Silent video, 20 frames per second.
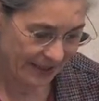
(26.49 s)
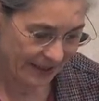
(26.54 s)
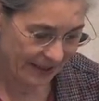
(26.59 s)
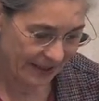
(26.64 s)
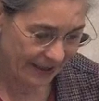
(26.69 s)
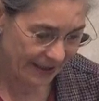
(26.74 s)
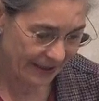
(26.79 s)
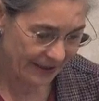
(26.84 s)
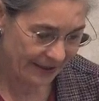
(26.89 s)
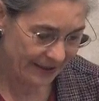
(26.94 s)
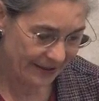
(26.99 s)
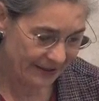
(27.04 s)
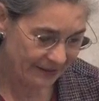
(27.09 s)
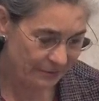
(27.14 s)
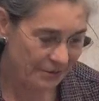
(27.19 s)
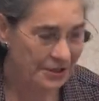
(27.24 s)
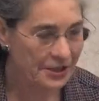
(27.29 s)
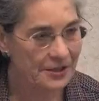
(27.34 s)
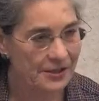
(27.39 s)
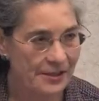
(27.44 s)
the,
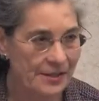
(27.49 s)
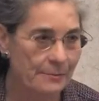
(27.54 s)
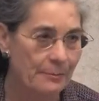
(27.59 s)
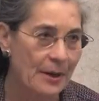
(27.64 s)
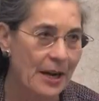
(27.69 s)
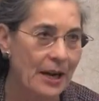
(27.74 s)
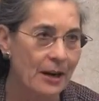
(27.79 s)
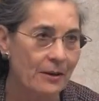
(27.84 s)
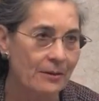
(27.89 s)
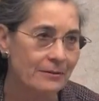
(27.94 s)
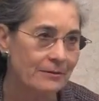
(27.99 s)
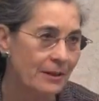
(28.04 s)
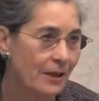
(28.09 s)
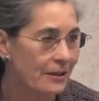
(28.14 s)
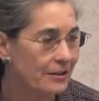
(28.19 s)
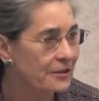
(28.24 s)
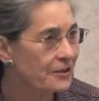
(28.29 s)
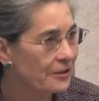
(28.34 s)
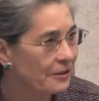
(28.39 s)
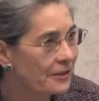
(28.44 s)
which is about
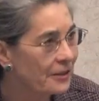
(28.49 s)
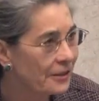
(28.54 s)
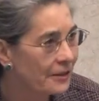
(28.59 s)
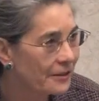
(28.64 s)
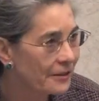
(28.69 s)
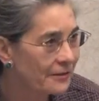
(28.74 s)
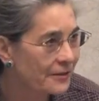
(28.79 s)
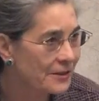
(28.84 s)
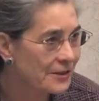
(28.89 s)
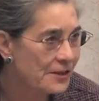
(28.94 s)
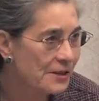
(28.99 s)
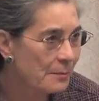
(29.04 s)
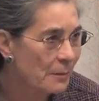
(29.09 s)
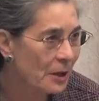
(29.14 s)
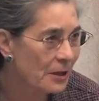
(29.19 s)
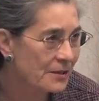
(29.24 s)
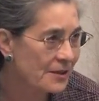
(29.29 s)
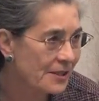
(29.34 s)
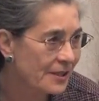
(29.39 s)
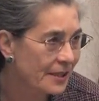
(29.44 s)
alternative and
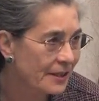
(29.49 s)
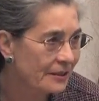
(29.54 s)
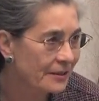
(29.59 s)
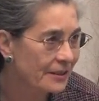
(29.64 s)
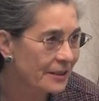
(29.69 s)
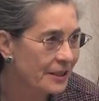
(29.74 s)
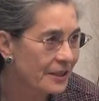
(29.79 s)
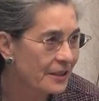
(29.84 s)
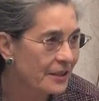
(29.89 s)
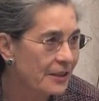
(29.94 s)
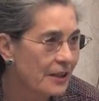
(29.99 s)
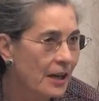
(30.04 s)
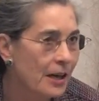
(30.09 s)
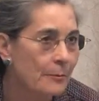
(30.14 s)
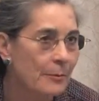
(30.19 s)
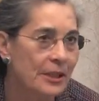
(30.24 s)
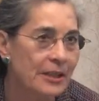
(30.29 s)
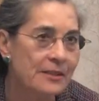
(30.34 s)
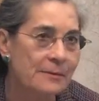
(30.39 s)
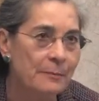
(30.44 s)
small scale
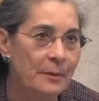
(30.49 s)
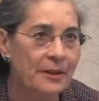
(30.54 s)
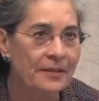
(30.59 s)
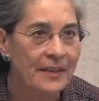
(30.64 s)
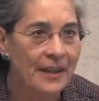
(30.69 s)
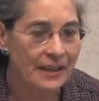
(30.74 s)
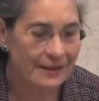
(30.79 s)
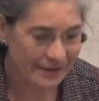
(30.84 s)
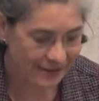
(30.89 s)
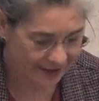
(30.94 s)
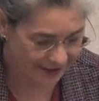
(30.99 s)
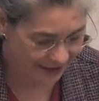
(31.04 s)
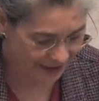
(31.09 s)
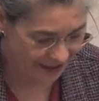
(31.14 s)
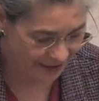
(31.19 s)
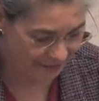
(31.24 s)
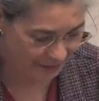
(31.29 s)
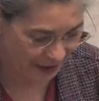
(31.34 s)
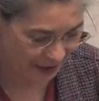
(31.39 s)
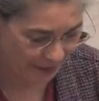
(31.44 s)
economics, but that's
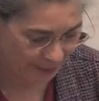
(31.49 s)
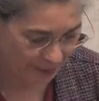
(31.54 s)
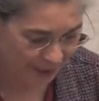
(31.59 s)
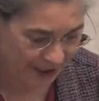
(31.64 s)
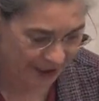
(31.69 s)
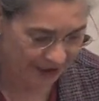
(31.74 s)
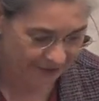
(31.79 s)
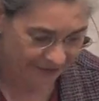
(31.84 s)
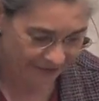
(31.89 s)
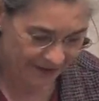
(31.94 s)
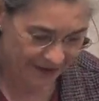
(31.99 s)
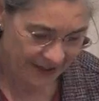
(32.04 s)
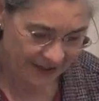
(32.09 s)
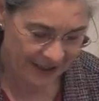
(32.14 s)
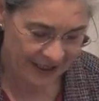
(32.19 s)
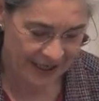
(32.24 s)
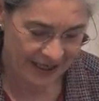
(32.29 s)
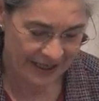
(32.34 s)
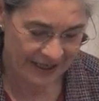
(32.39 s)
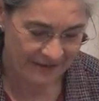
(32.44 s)
not my brief
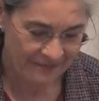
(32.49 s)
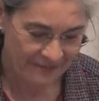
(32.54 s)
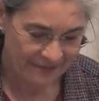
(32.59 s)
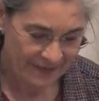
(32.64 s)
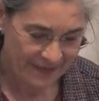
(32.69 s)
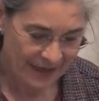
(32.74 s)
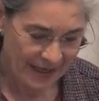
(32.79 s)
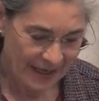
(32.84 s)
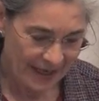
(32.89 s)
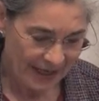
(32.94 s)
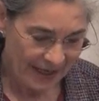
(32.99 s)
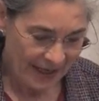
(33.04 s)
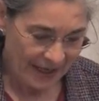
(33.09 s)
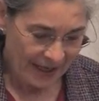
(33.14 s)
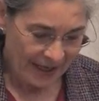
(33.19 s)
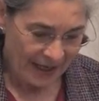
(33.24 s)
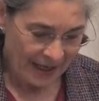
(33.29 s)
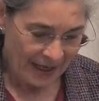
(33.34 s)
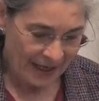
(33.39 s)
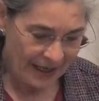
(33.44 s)
today.
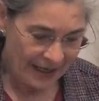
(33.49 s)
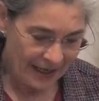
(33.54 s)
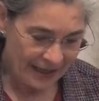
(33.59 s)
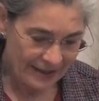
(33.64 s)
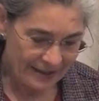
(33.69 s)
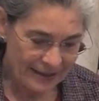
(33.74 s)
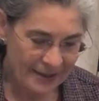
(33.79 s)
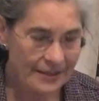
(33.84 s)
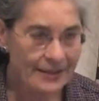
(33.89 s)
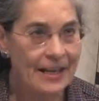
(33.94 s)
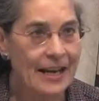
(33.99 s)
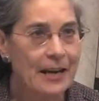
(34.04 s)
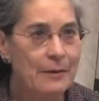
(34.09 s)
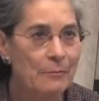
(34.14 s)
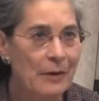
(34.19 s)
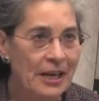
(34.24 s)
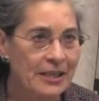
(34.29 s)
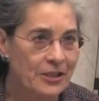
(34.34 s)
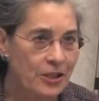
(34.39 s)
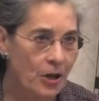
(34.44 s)
Uh, today
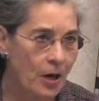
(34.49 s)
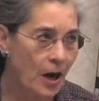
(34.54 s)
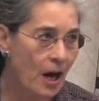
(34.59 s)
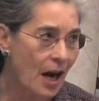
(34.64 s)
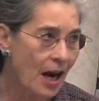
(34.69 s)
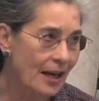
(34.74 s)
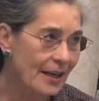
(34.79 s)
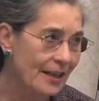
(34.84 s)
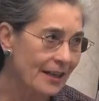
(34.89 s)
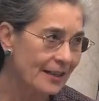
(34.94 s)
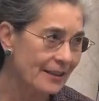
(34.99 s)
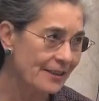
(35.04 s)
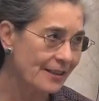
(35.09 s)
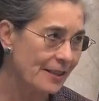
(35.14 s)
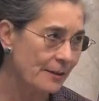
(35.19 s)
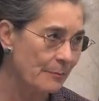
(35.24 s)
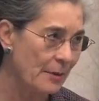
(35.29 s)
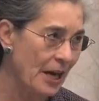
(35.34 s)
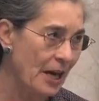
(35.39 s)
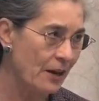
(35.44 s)
my talk is
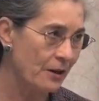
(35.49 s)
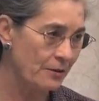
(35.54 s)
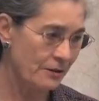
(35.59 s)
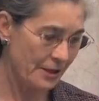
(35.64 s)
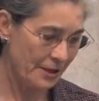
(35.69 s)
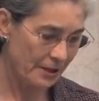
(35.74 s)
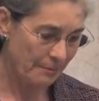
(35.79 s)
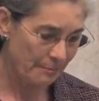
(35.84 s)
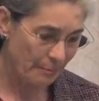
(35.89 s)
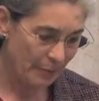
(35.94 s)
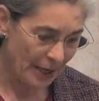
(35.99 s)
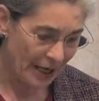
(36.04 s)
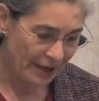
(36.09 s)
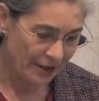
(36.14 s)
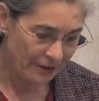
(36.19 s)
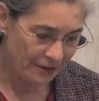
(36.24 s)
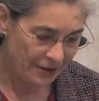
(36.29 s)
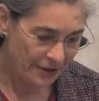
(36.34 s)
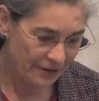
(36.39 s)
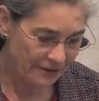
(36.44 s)
about
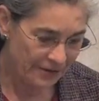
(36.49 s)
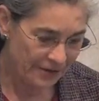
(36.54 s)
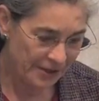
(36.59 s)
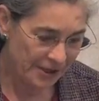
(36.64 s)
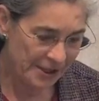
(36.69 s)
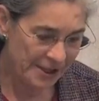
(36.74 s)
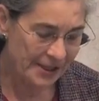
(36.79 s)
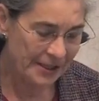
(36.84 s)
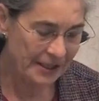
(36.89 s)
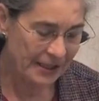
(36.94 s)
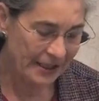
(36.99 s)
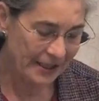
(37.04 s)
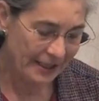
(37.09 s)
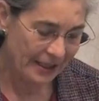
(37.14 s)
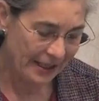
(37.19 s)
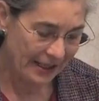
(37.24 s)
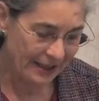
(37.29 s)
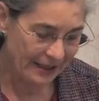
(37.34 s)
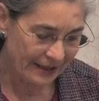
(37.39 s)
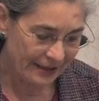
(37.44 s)
biodiversity
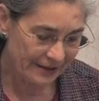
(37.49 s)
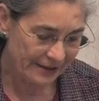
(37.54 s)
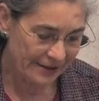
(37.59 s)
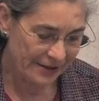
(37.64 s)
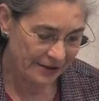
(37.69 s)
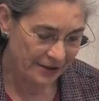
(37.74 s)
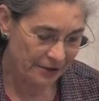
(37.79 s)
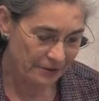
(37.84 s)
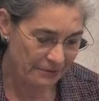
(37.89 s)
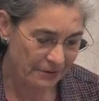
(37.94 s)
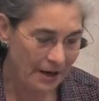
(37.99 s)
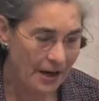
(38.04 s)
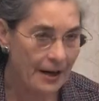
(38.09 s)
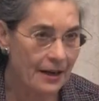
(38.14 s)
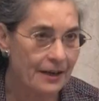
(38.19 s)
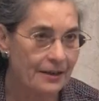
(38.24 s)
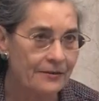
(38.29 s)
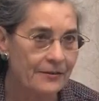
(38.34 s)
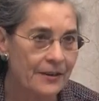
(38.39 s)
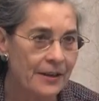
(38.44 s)
and it's
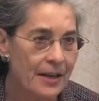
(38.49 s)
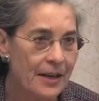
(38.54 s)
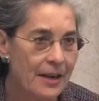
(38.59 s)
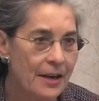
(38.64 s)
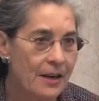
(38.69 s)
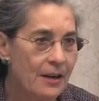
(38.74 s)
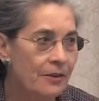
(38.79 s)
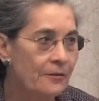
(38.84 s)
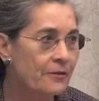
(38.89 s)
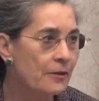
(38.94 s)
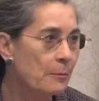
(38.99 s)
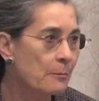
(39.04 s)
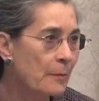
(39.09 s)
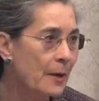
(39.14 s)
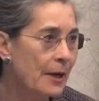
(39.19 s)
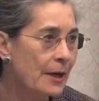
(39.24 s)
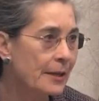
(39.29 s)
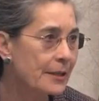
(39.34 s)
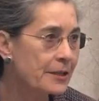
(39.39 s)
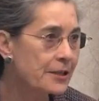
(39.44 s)
derived from
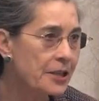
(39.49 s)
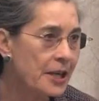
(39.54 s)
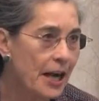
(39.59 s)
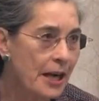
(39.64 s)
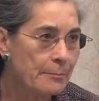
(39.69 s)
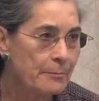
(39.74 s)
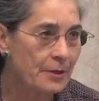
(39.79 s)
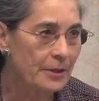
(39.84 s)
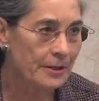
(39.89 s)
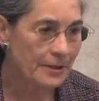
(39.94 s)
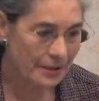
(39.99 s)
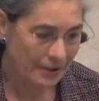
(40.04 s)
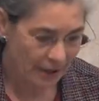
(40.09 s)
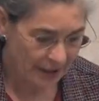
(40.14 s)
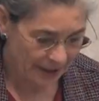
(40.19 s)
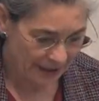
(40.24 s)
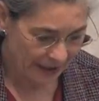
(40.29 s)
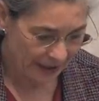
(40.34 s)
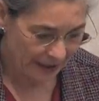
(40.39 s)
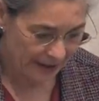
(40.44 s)
my chapter
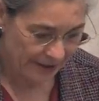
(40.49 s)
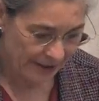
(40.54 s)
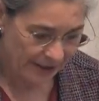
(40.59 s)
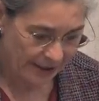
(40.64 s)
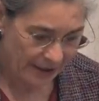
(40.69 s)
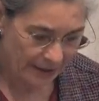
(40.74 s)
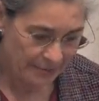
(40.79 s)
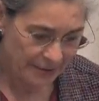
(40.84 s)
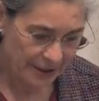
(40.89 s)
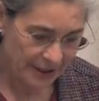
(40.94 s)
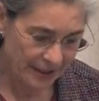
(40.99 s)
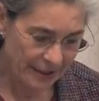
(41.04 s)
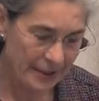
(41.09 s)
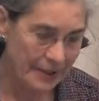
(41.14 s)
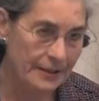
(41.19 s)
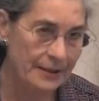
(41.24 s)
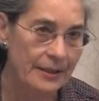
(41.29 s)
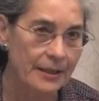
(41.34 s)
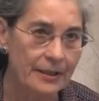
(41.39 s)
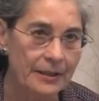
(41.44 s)
on that subject
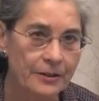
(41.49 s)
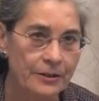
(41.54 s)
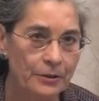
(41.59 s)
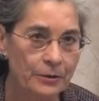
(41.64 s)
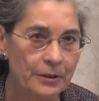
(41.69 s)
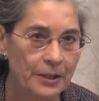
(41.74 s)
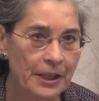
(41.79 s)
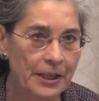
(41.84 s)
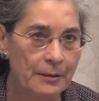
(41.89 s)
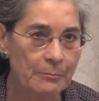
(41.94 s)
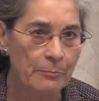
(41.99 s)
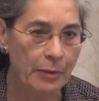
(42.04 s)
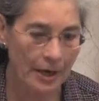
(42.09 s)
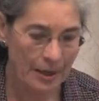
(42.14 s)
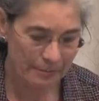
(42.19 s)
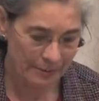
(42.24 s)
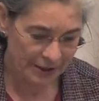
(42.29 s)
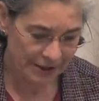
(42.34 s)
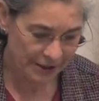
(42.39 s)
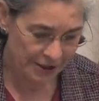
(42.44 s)
in the newly
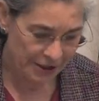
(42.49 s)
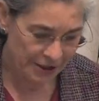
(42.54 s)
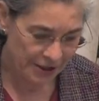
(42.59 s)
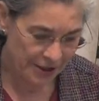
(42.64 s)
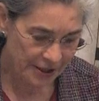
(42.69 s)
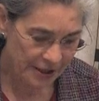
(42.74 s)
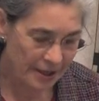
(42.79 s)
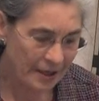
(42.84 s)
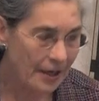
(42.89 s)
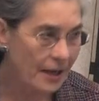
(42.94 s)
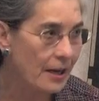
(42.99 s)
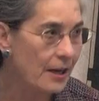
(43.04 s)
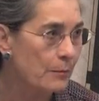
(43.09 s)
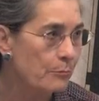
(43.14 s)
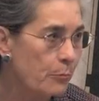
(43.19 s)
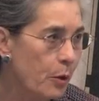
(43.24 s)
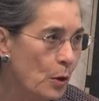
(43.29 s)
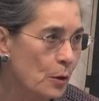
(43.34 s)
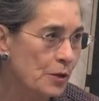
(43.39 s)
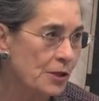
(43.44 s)
published uh,
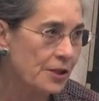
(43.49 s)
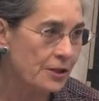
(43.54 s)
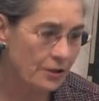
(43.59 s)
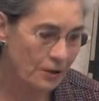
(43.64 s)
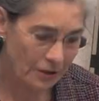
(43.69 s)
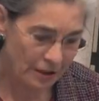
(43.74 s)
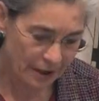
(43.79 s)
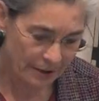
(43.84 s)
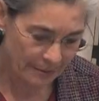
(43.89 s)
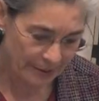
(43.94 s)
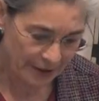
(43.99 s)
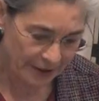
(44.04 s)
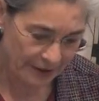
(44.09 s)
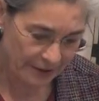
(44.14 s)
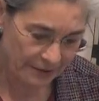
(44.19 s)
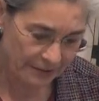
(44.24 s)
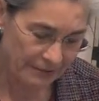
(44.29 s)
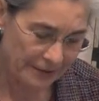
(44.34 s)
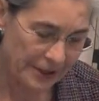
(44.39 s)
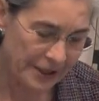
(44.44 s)

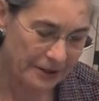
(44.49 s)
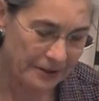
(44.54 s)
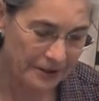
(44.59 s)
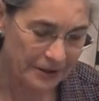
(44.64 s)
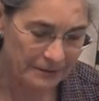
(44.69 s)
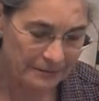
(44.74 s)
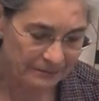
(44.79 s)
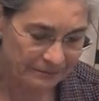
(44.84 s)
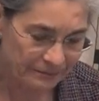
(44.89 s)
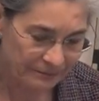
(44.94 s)
Post-Carbon Reader.